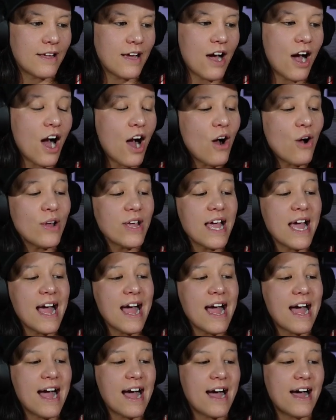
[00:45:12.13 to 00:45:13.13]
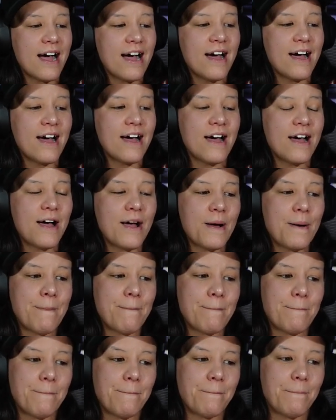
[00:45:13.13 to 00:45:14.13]
Oh yeah,
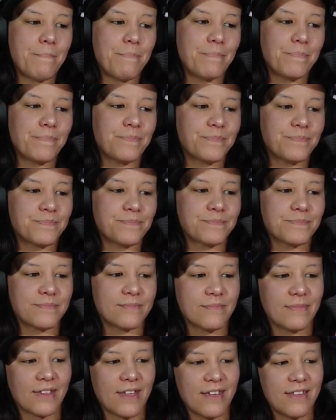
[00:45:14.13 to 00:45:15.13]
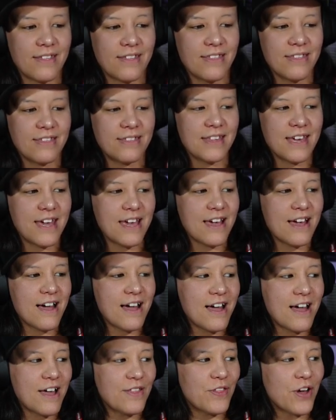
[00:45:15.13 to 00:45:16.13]
um, the
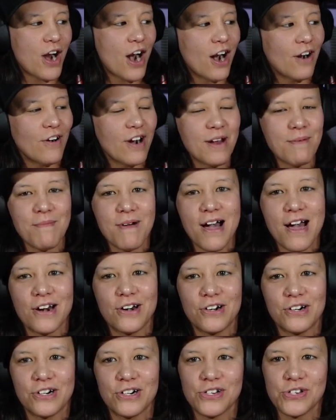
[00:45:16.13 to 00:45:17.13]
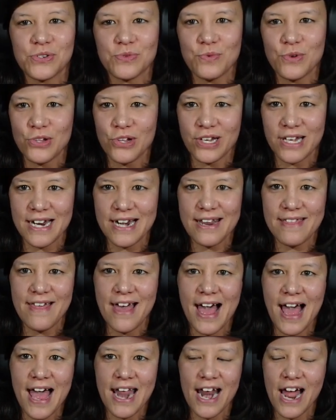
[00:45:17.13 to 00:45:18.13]
uh, the heart rate monitors. We'll look into
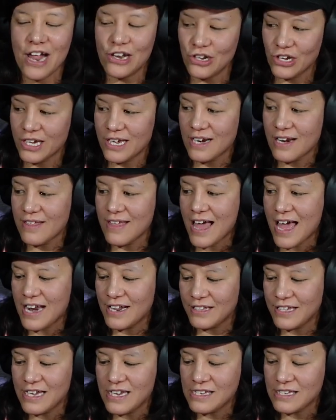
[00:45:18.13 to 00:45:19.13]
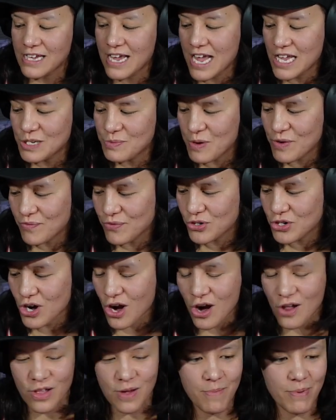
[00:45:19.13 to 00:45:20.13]
that. I'll look into that at least. Can't speak for
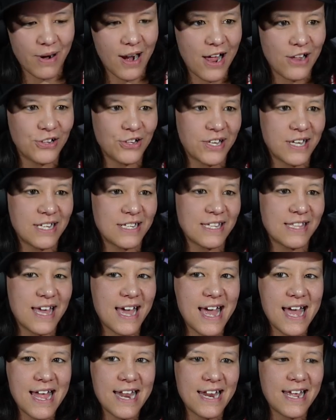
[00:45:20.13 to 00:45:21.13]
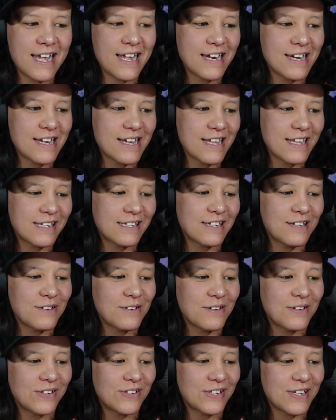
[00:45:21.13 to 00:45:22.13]
Charlie, but I'll look into that and uh,
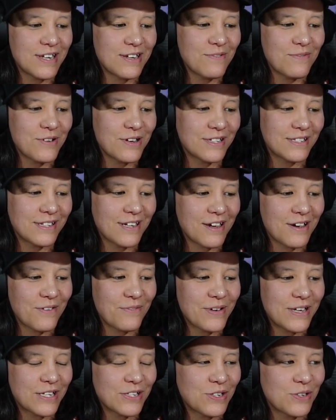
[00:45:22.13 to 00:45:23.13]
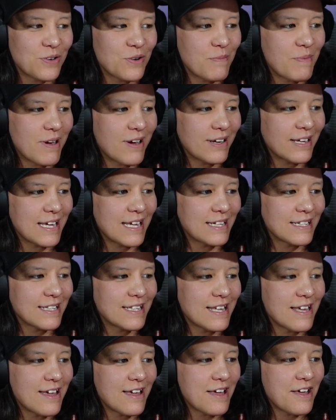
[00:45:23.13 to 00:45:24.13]
see see what uh, we could do about getting
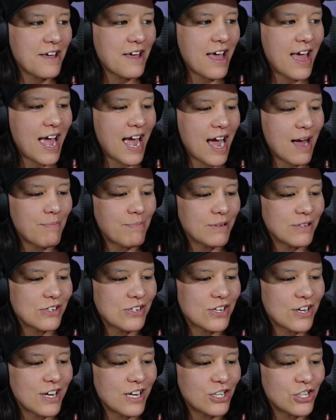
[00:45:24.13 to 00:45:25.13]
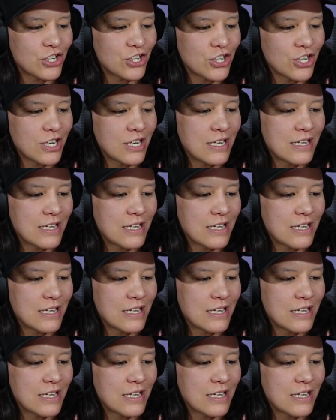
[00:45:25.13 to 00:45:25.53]
the app and such.